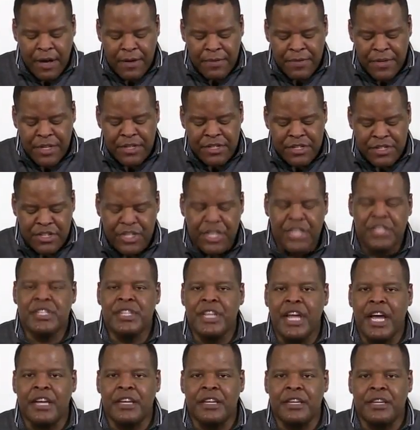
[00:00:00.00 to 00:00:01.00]
This is just
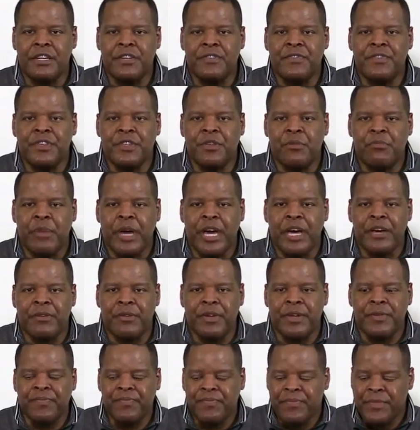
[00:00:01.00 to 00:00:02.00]
not good for the
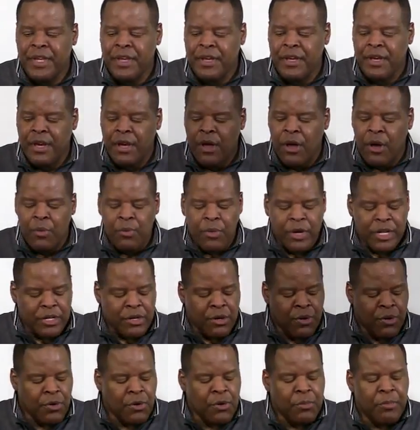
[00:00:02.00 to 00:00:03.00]
battery. What
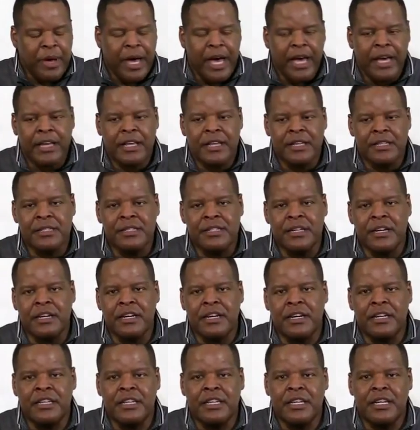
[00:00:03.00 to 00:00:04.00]
CoolPack has
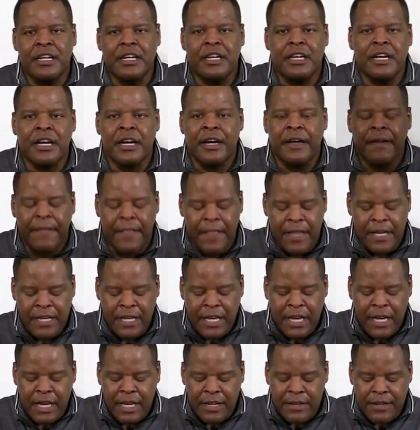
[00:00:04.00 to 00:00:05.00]
done,
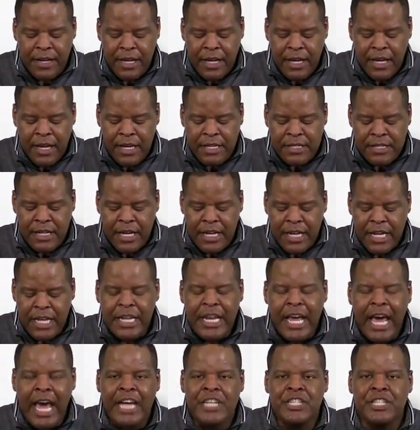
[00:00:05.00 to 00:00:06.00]
again, is that
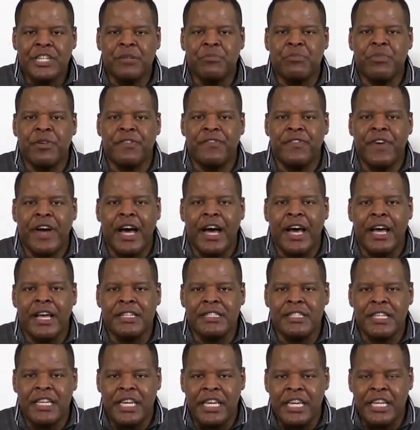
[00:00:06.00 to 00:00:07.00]
it actually
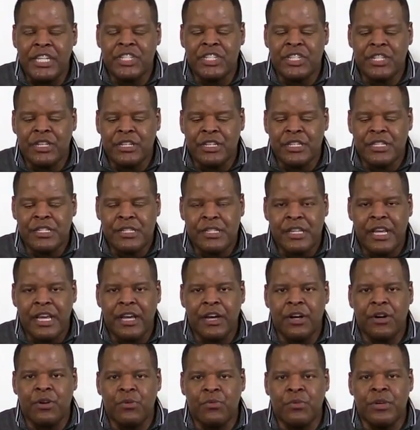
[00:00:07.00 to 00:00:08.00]
provides each
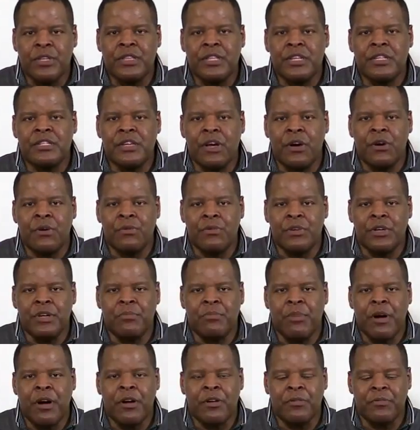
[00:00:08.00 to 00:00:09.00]
cell with its own
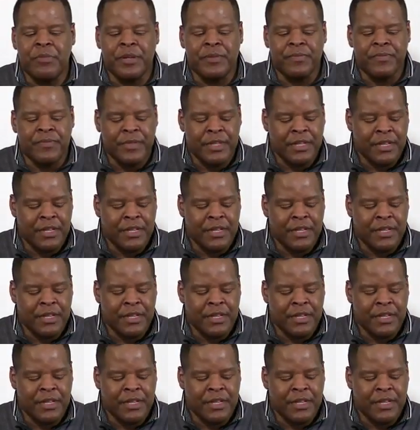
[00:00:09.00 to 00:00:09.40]
compartment.